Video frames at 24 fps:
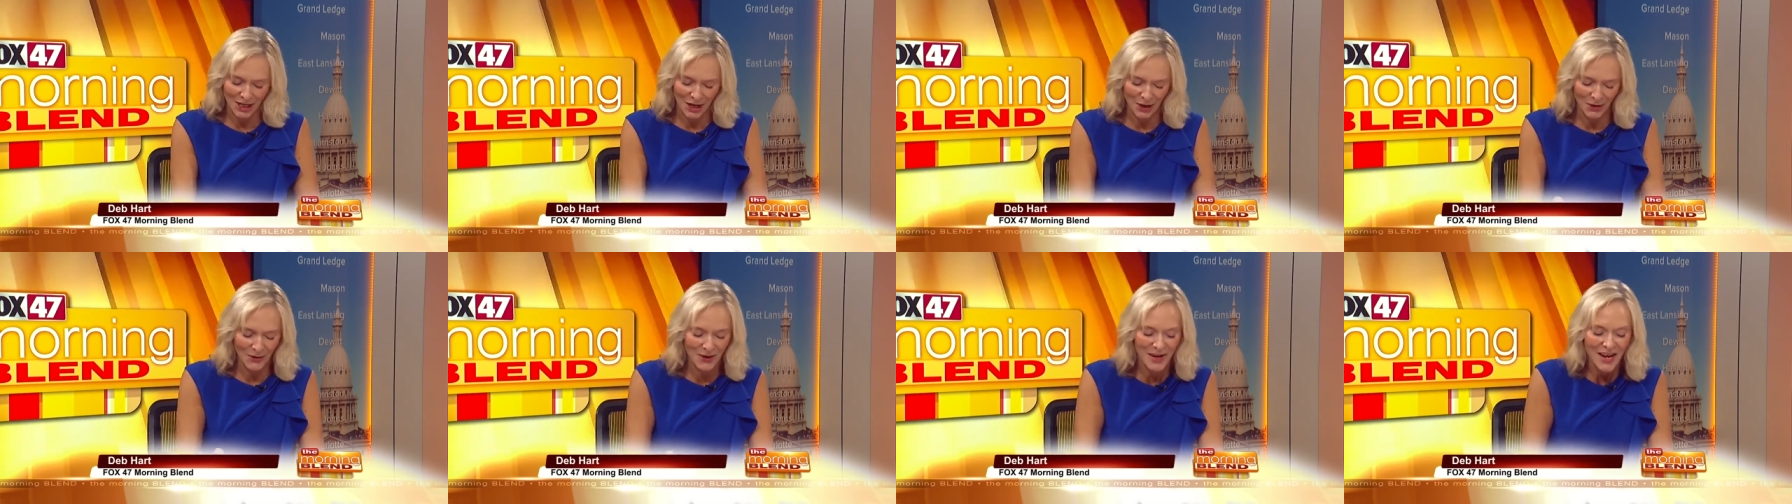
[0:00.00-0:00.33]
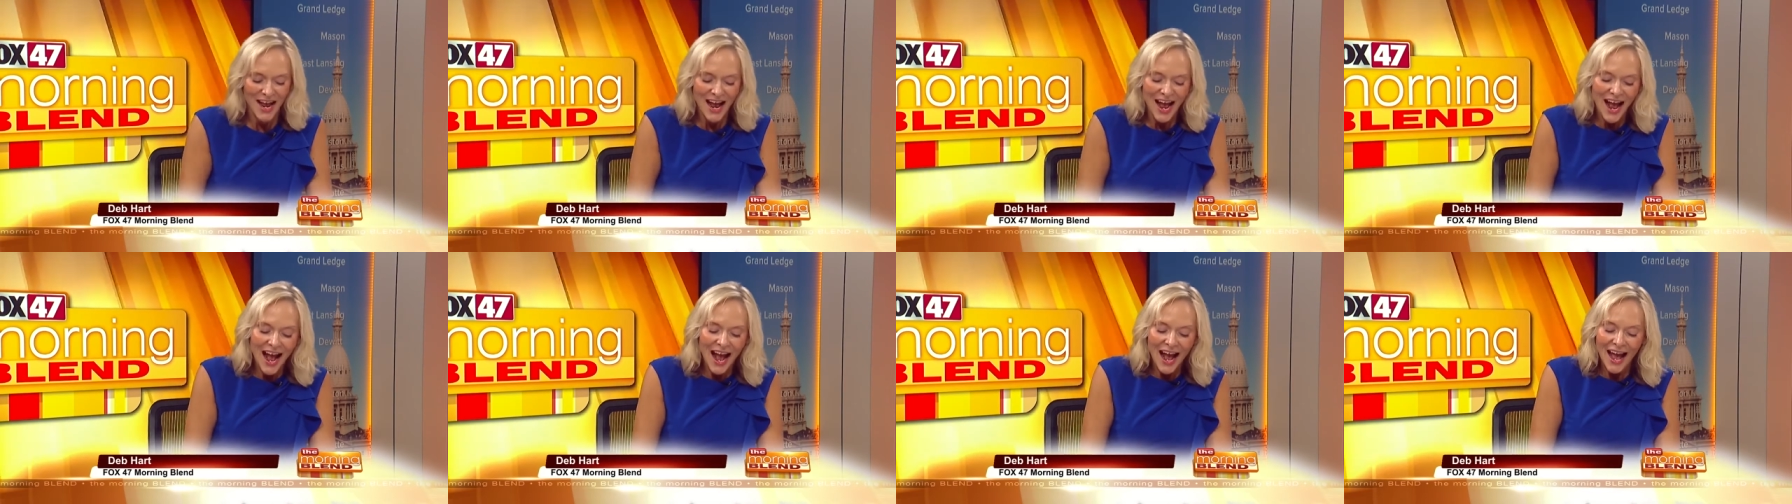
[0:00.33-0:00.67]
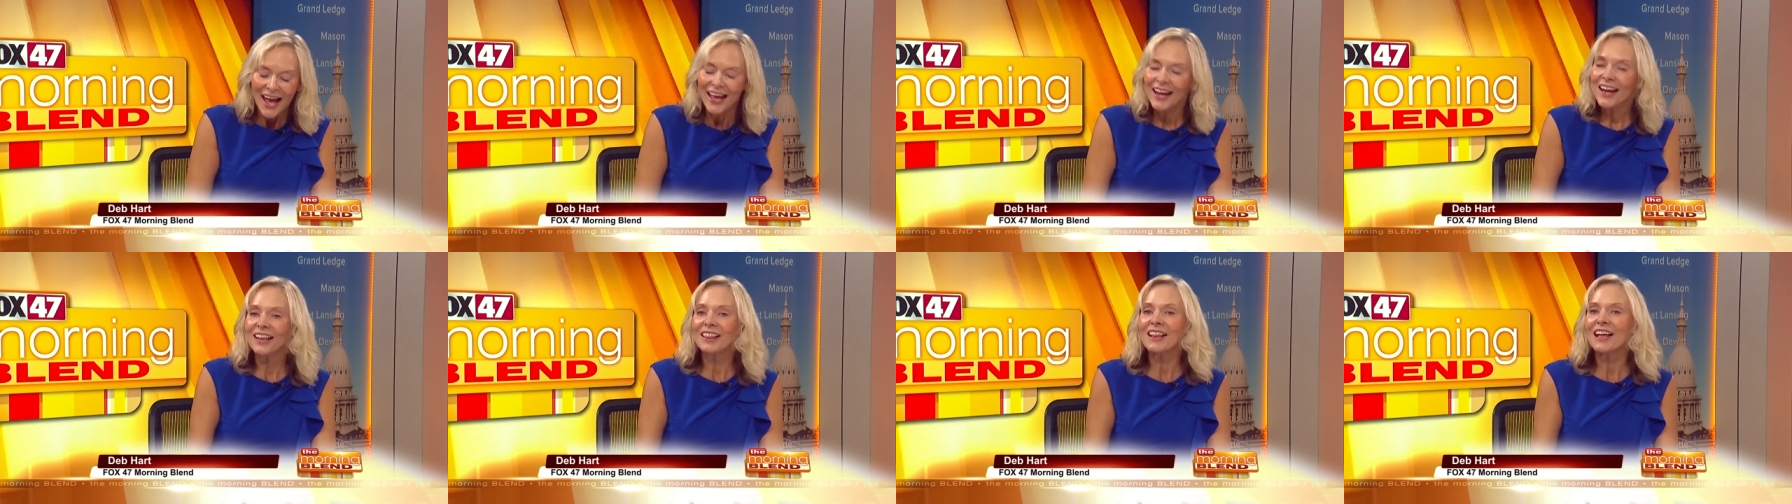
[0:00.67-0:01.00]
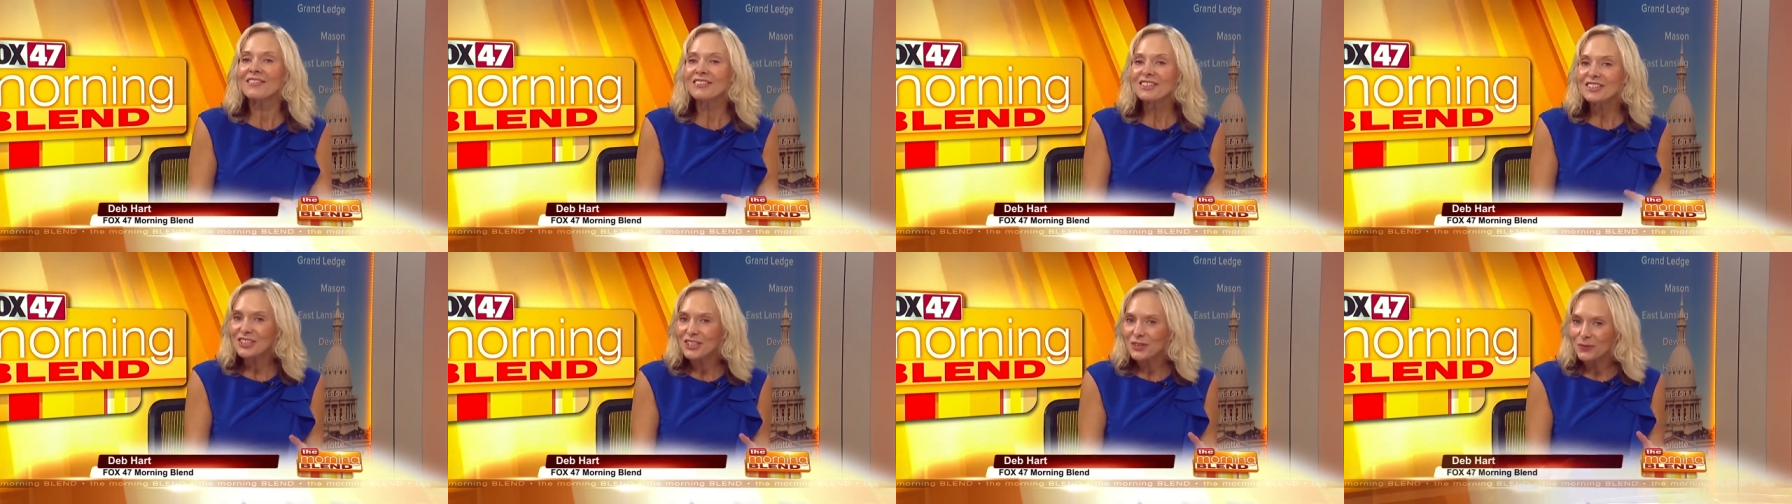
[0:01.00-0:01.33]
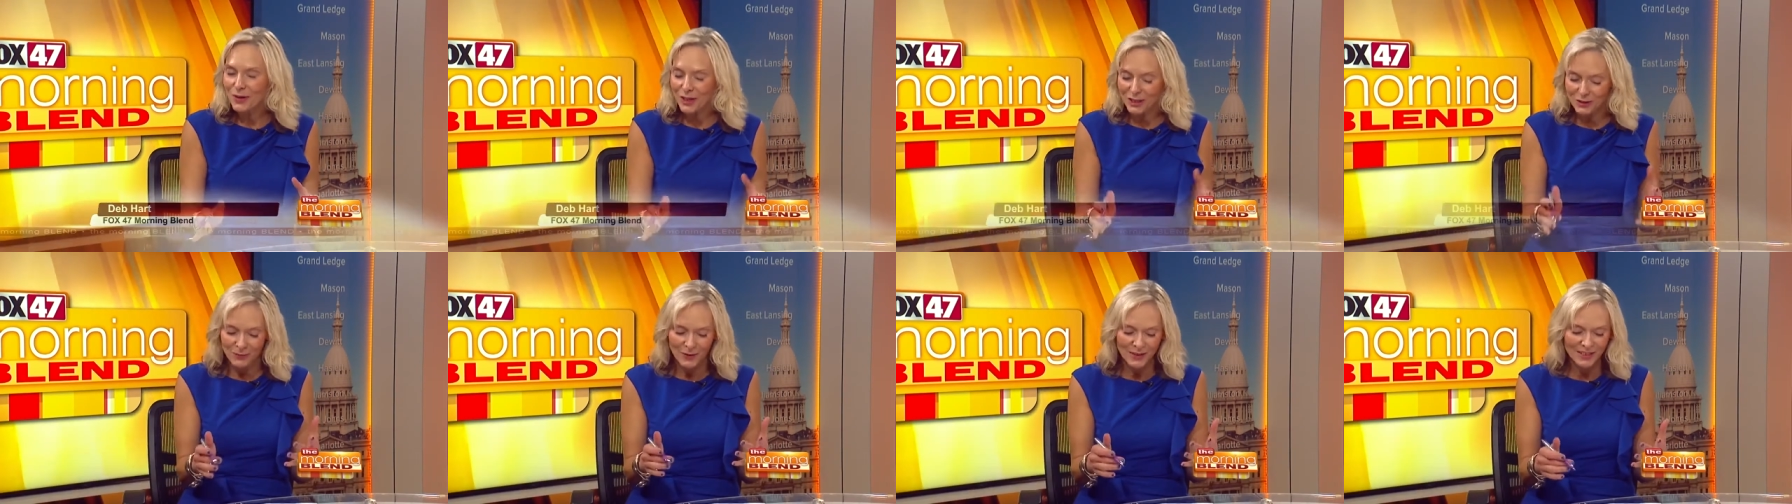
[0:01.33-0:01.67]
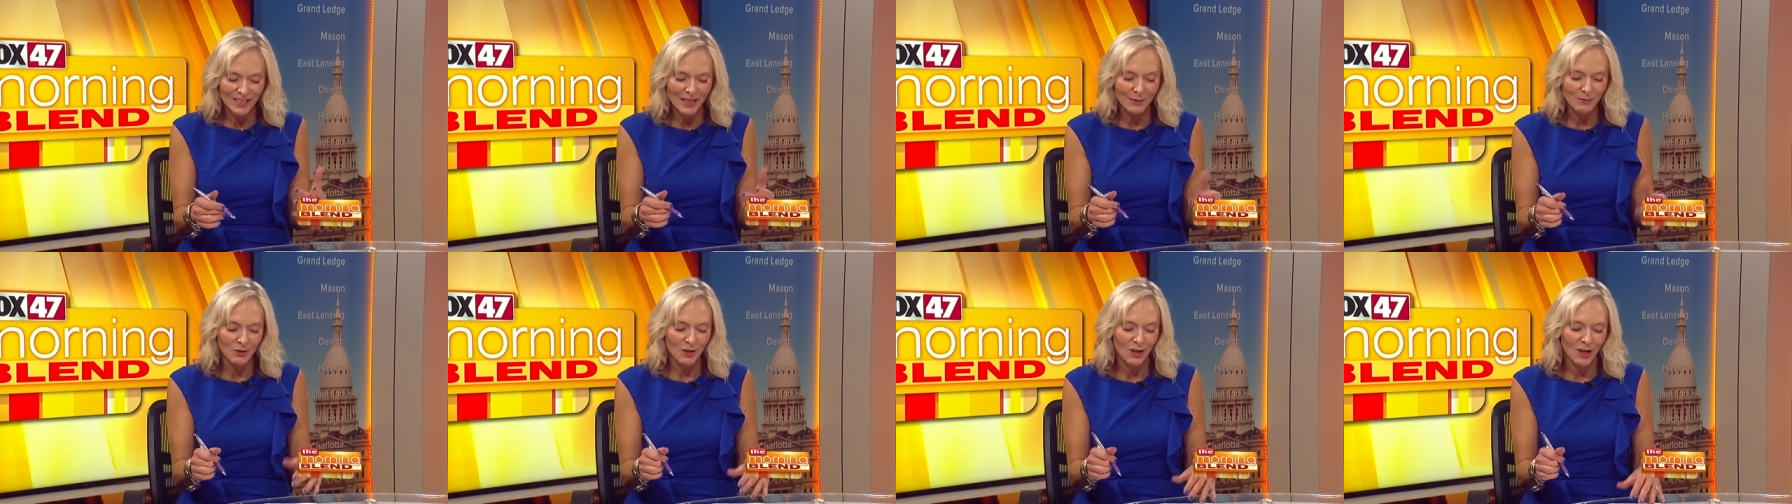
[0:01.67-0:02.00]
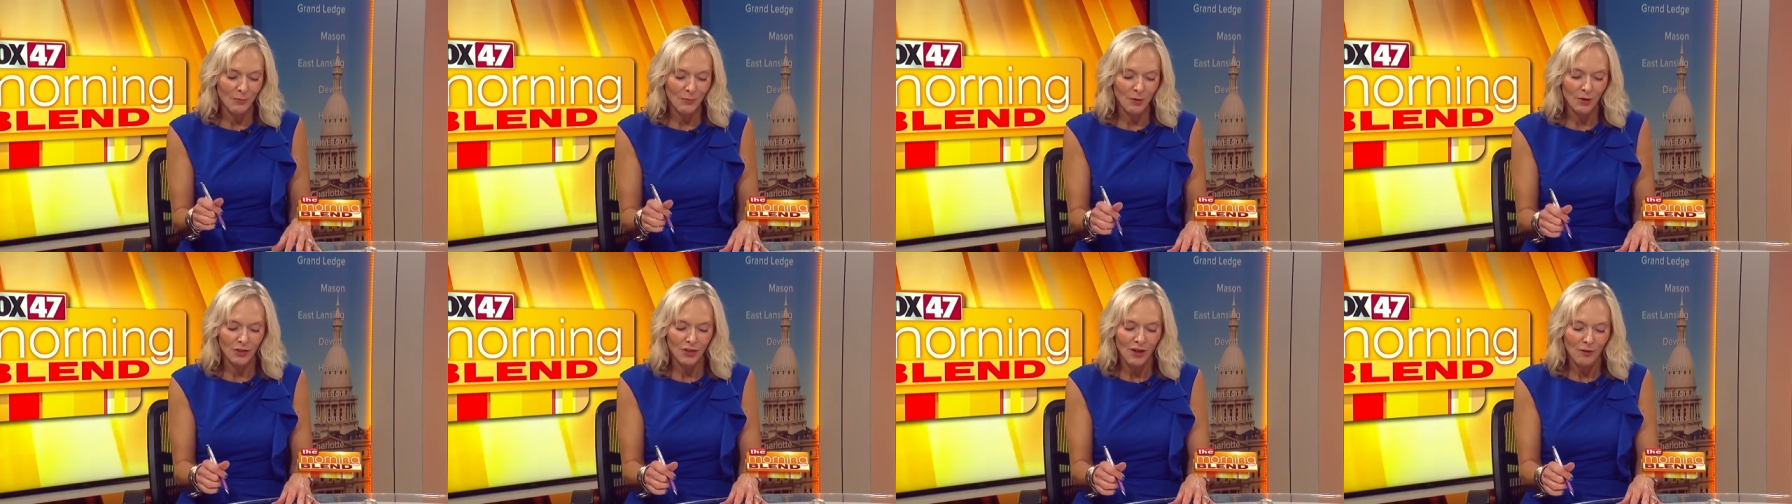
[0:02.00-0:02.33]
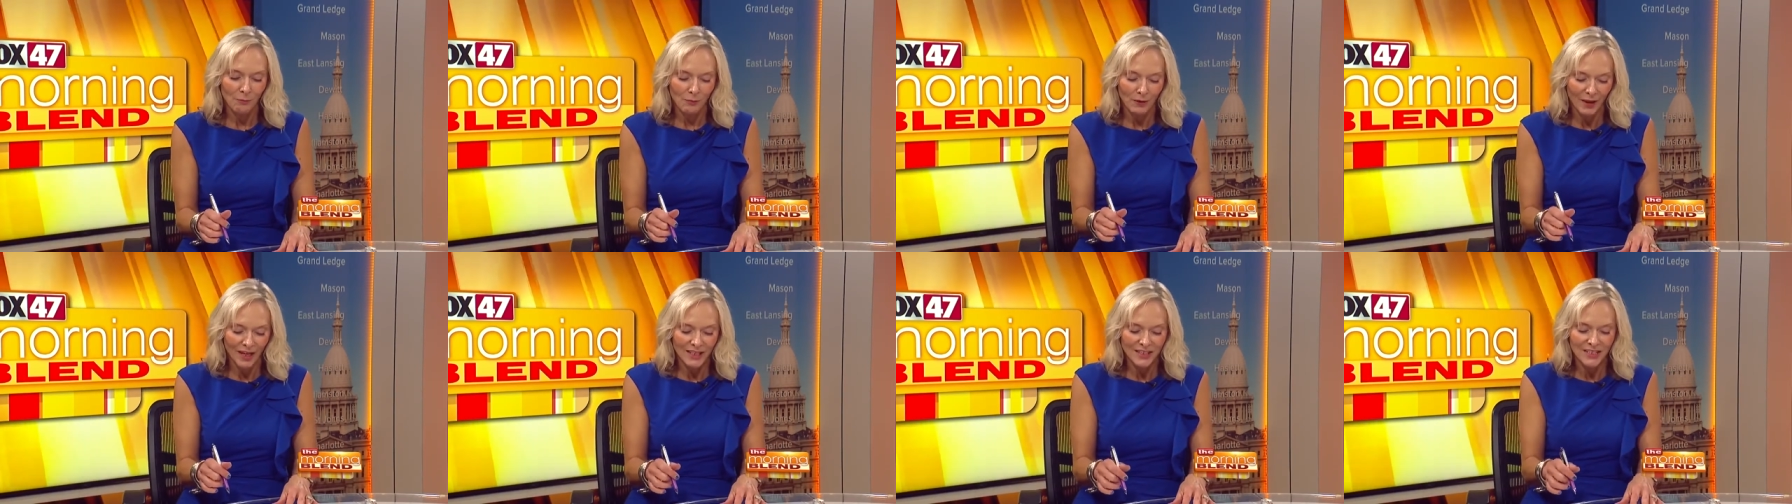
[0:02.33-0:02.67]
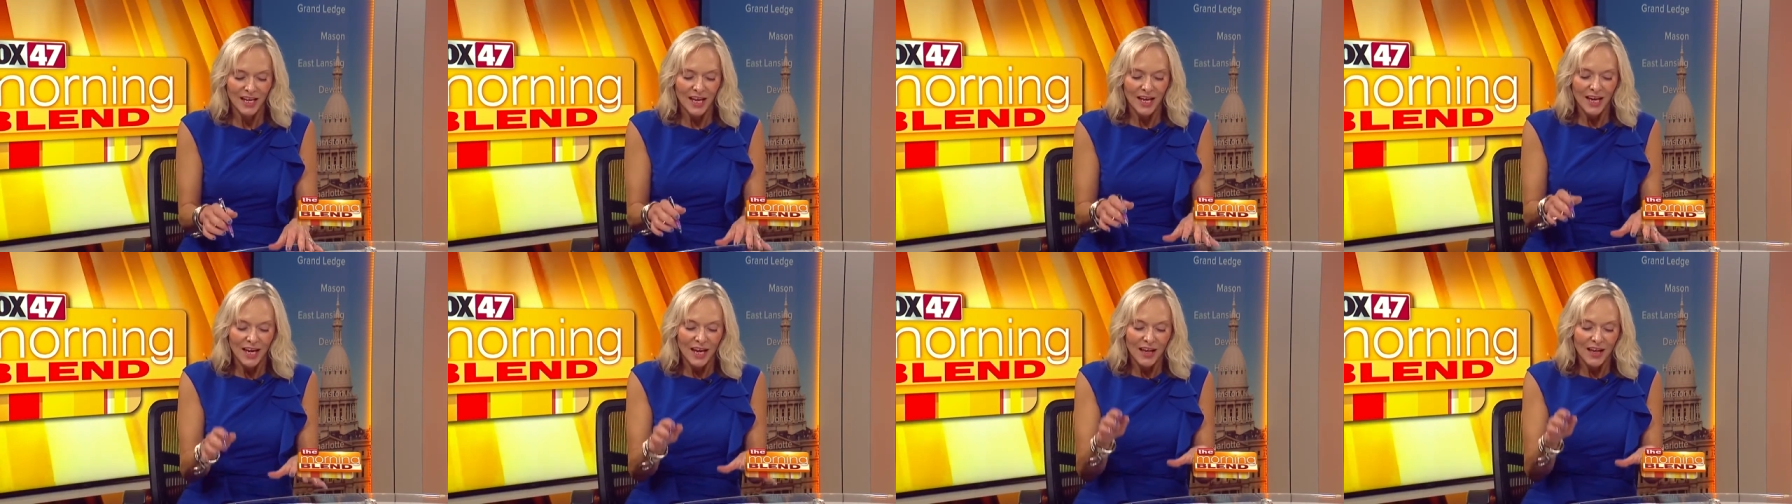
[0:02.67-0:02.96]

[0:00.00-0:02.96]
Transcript: So, and I love it so much. My stepdaughter and I both love plants